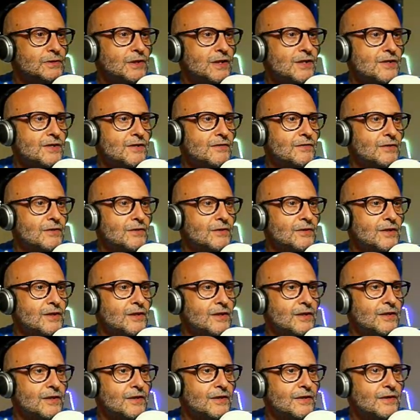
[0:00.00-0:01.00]
have a look
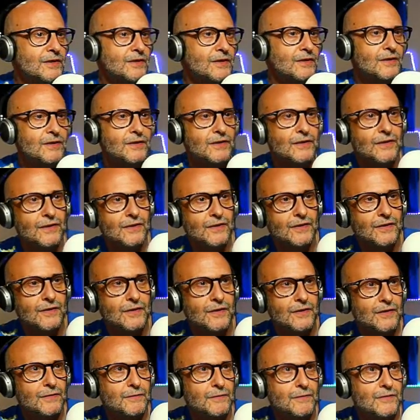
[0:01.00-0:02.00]
here.
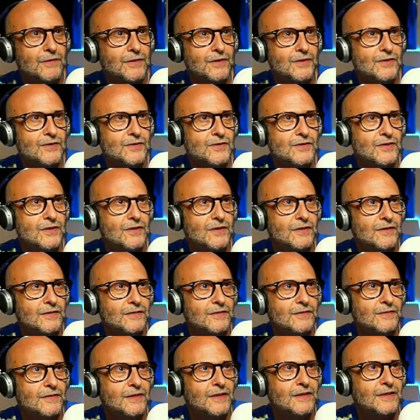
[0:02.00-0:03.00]
What have I just done?
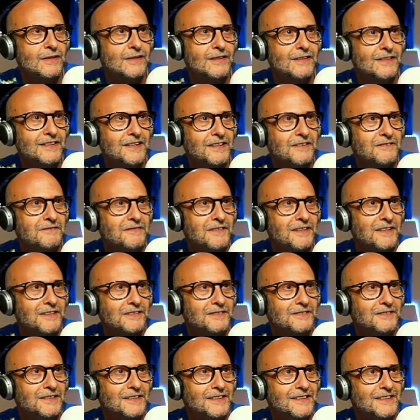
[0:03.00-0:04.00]
I don't know.
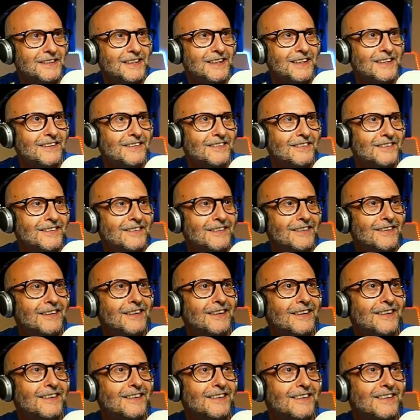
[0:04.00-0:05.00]
Hang on.
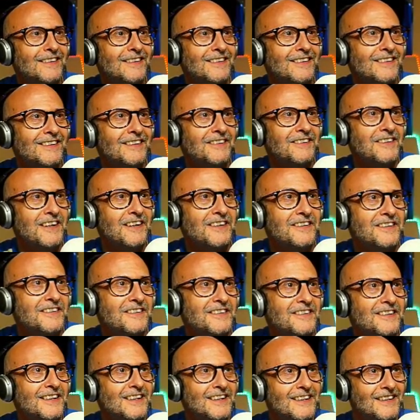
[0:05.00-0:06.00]
Oh yeah, I know.
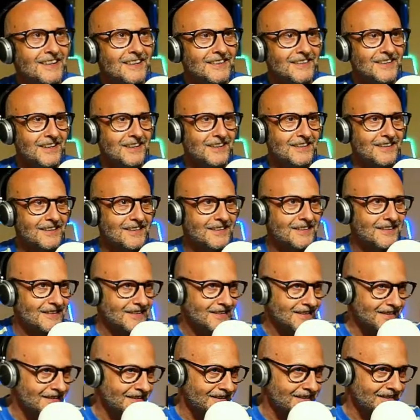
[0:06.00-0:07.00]
Okay.
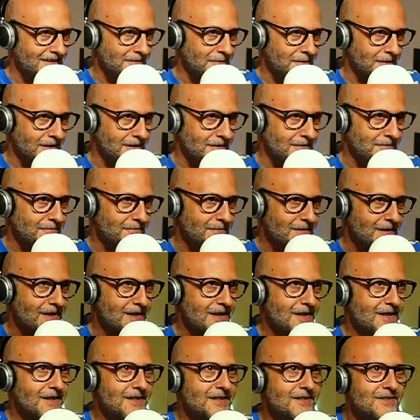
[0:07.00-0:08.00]
There we go.
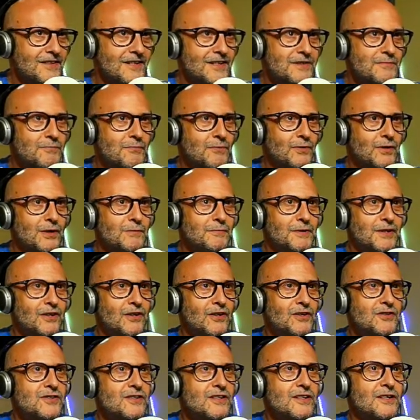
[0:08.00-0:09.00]
Oh my
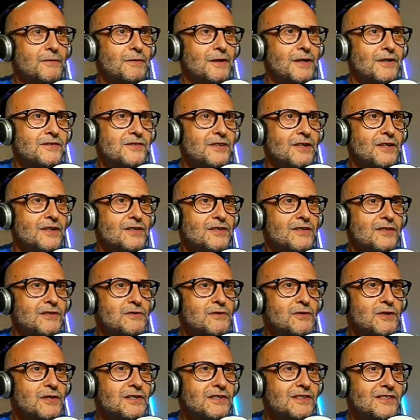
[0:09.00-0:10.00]
gosh. There we go. So you
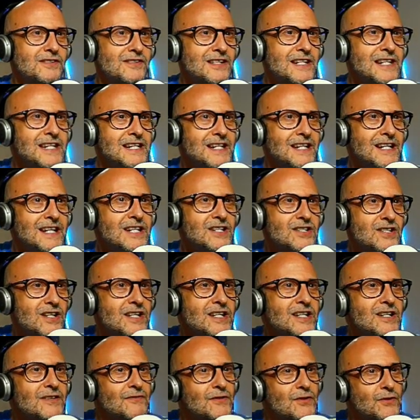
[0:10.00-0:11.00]
can see each
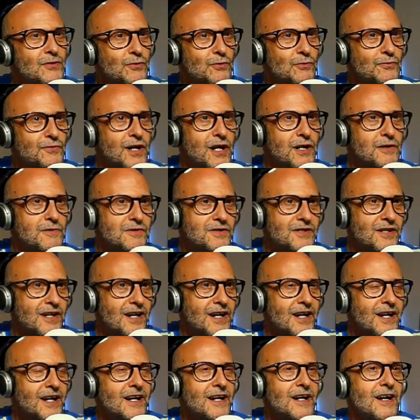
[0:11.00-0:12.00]
individual note
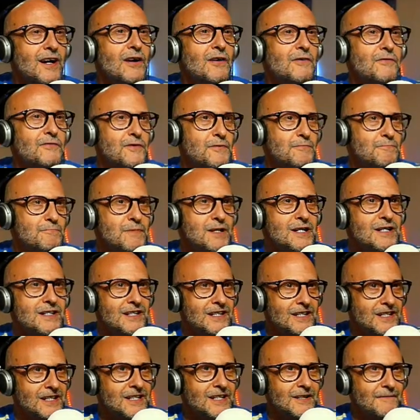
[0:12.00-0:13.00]
of the
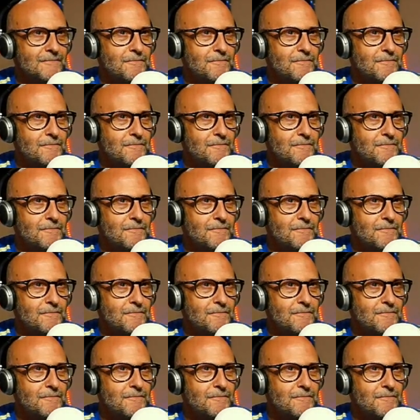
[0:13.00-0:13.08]
MIDI